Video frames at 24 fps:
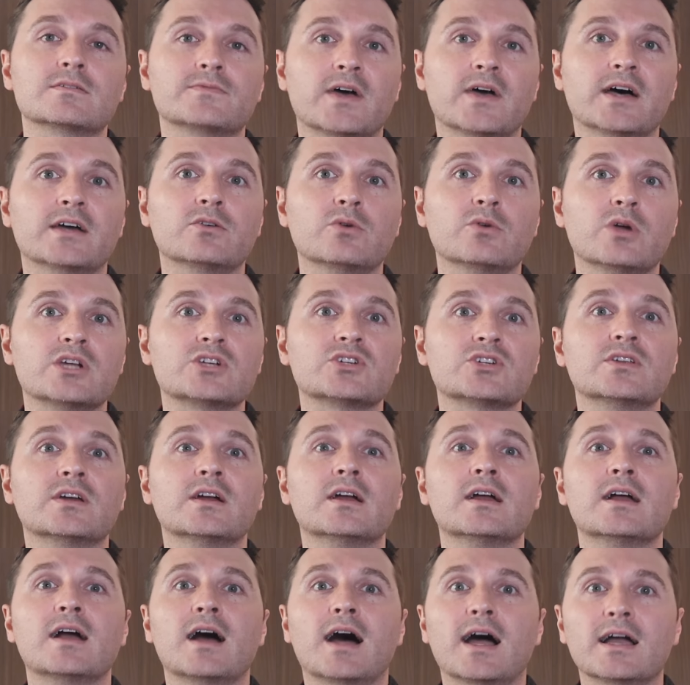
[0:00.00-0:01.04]
valuation,
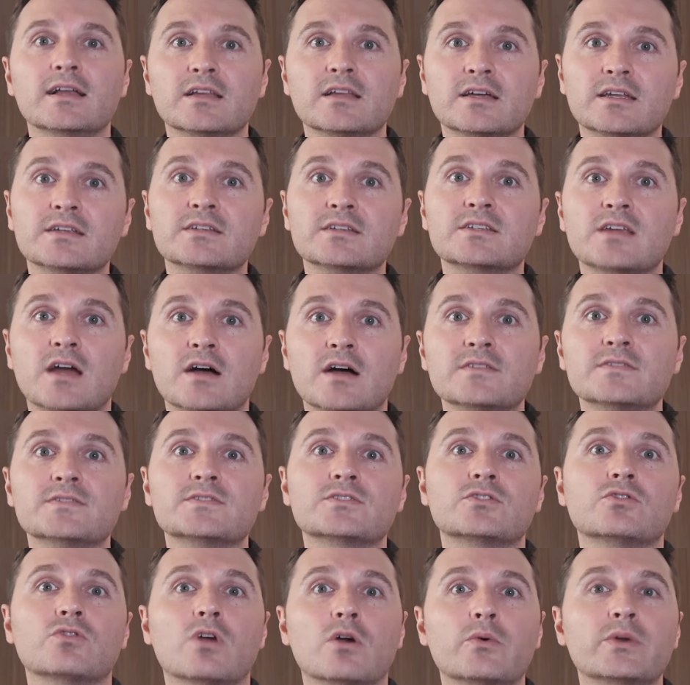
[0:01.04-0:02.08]
highlighting TON's
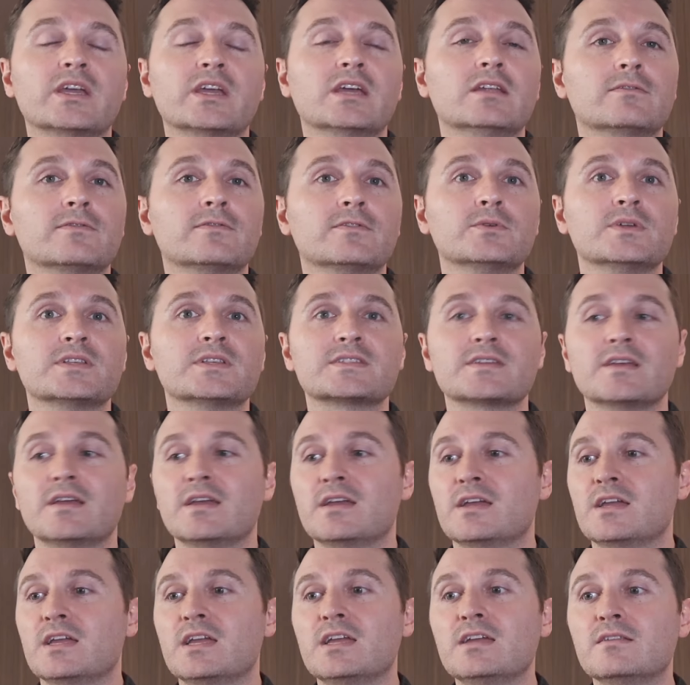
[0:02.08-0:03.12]
growing influence
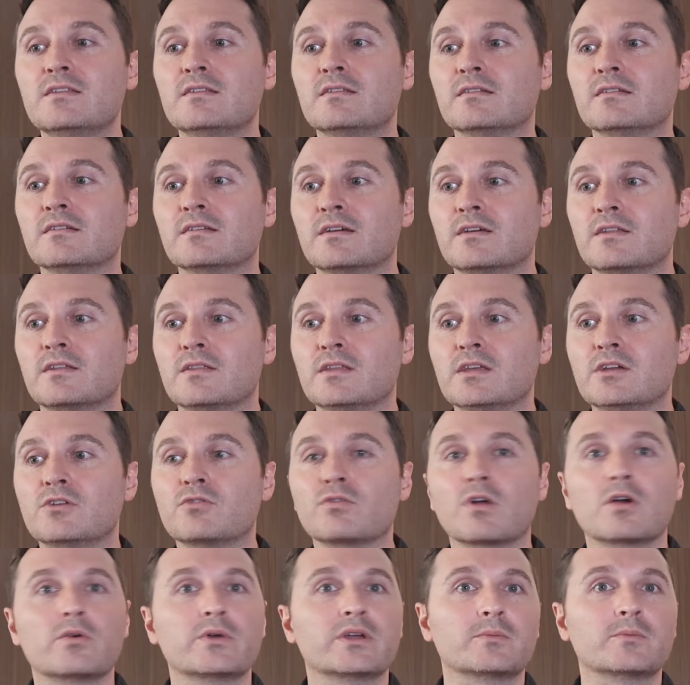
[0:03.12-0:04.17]
in the
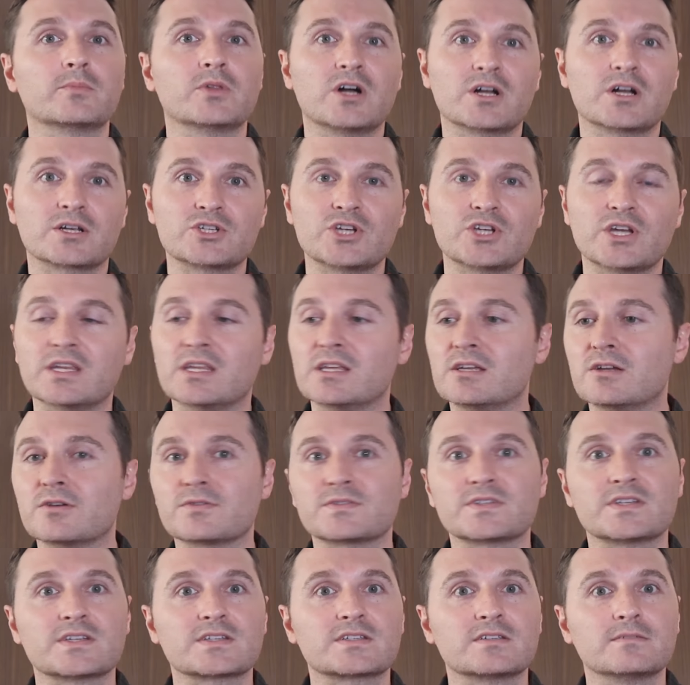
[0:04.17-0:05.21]
growing blockchain
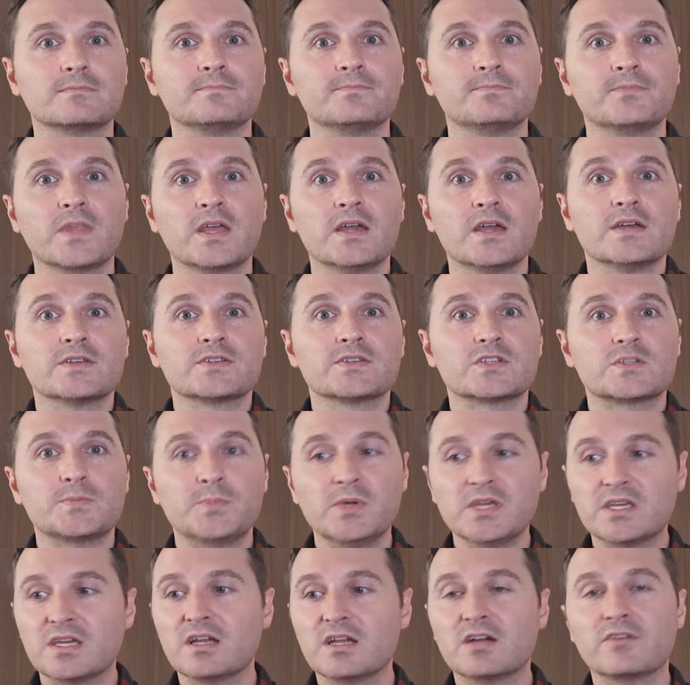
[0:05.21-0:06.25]
ecosystem. So
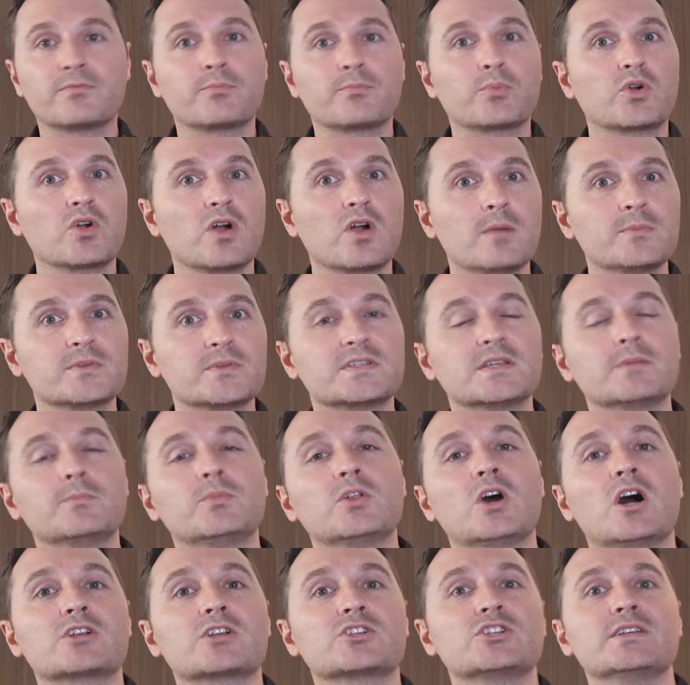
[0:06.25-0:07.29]
speaking of promising
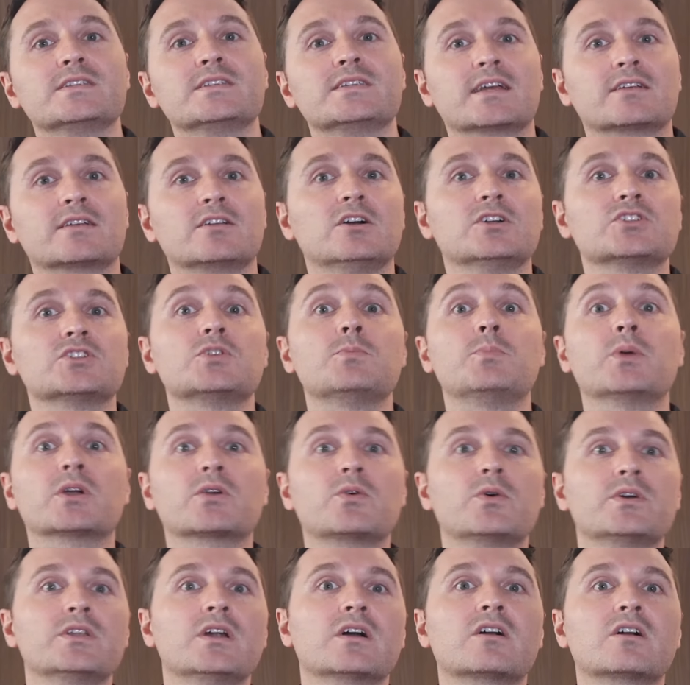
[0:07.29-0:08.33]
blockchain technology,
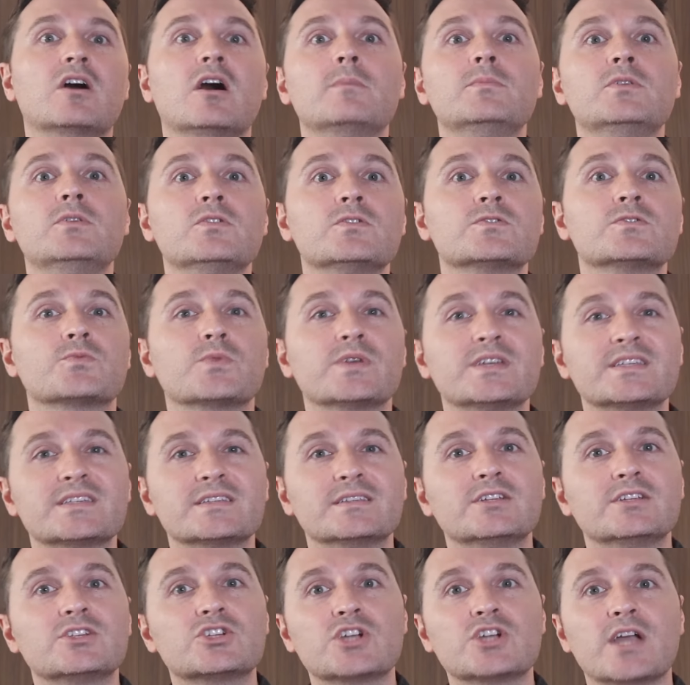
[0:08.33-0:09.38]
Bitcoin.com News
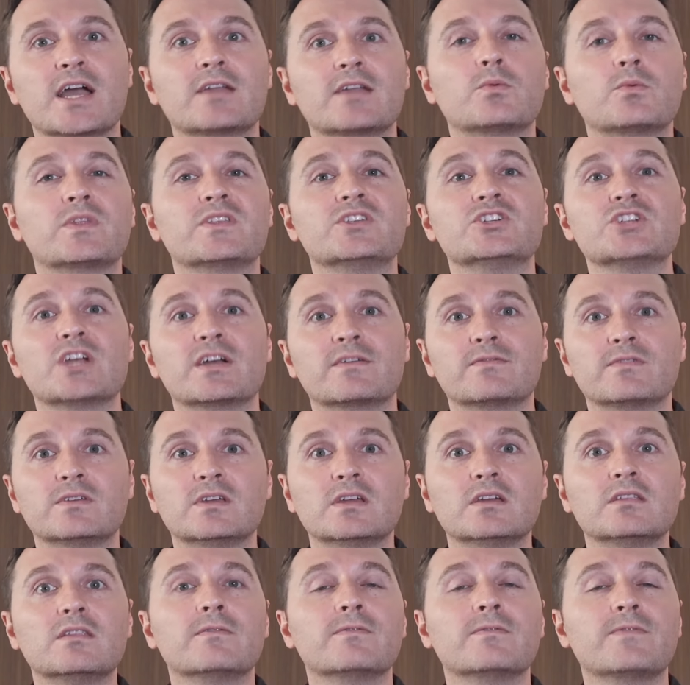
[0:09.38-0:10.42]
recently chatted with Jeff
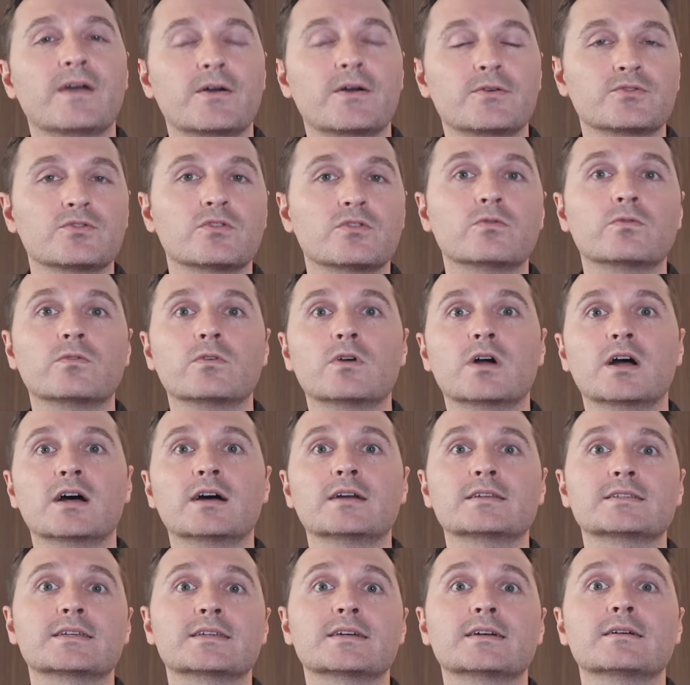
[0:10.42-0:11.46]
Yin, the founder
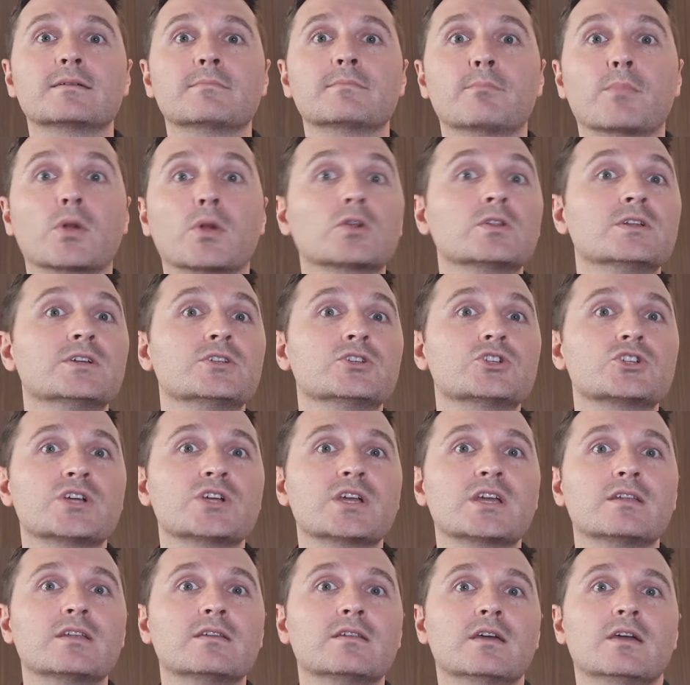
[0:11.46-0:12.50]
at Merlin
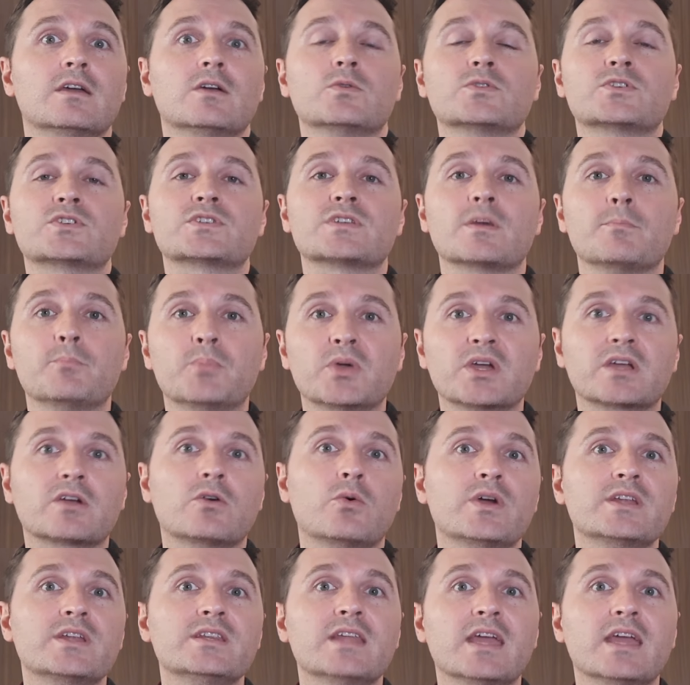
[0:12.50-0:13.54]
Chain, which is a
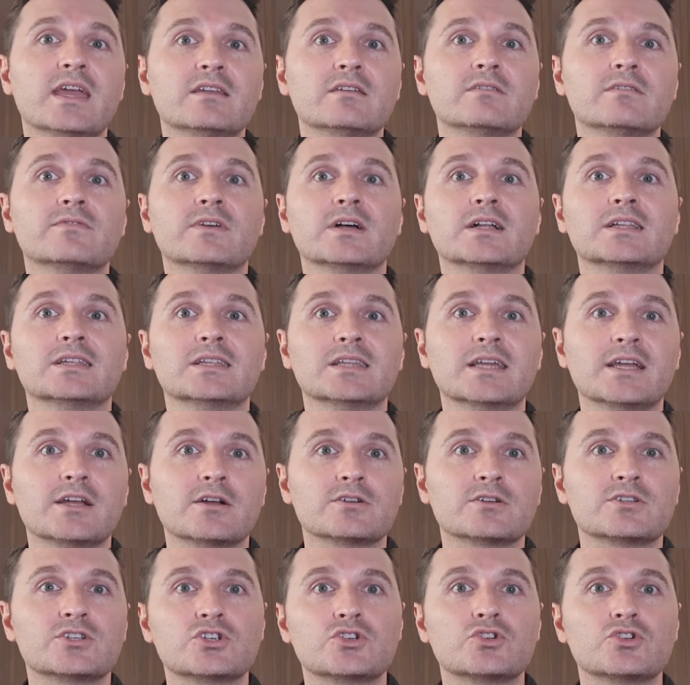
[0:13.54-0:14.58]
Bitcoin-native Layer
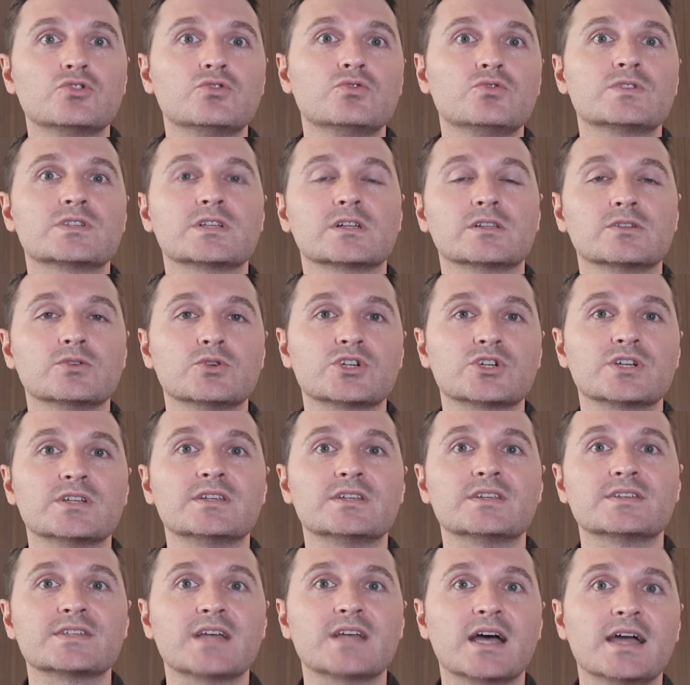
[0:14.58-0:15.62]
2 solution
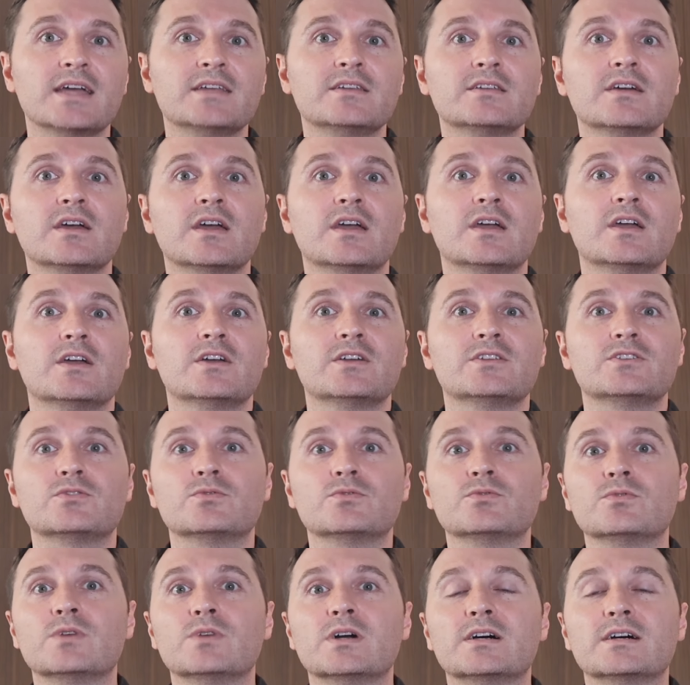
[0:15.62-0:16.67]
designed
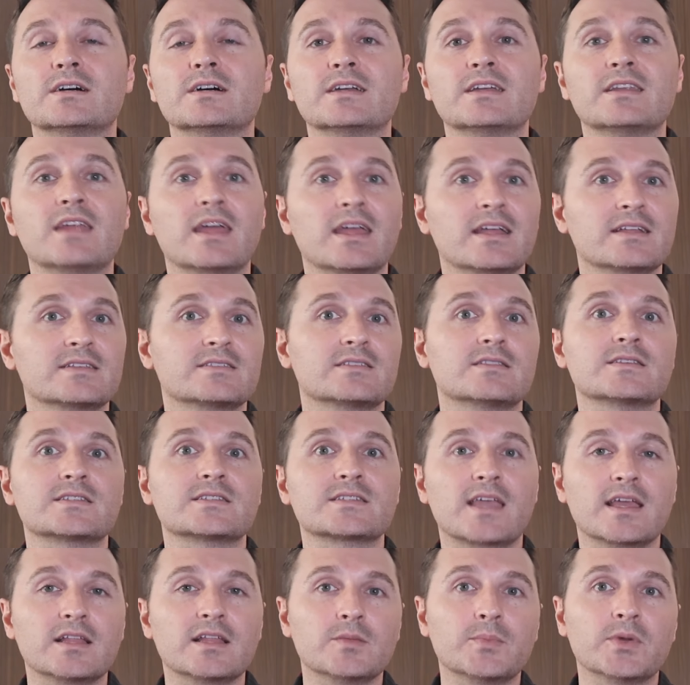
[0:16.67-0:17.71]
to enhance the
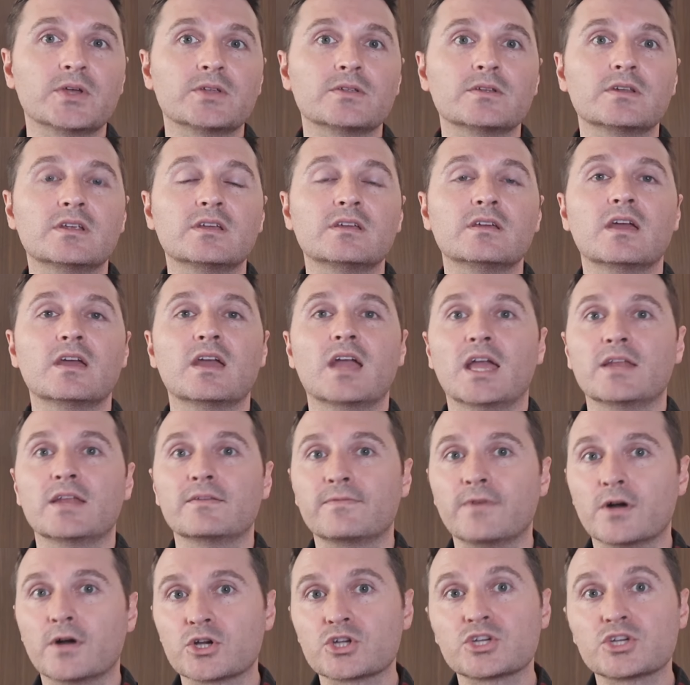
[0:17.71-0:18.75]
scalability and
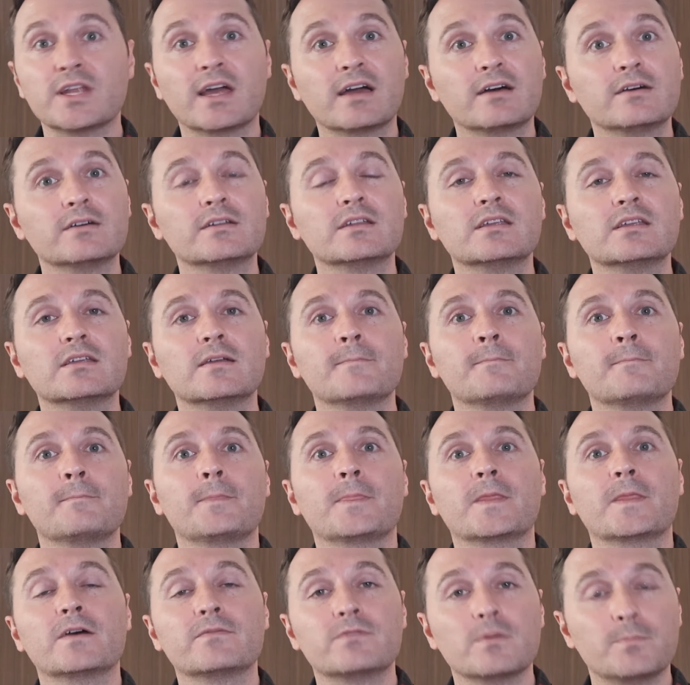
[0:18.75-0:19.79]
functionality
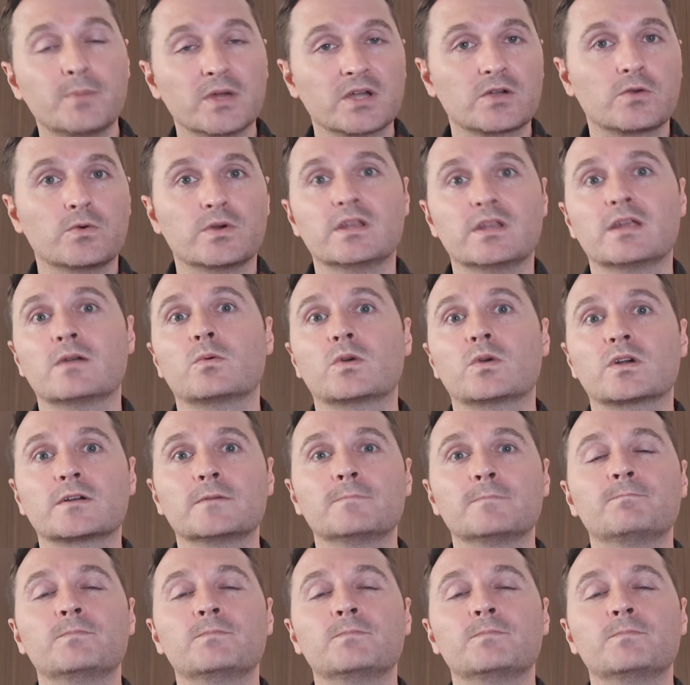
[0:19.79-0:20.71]
of the Bitcoin network.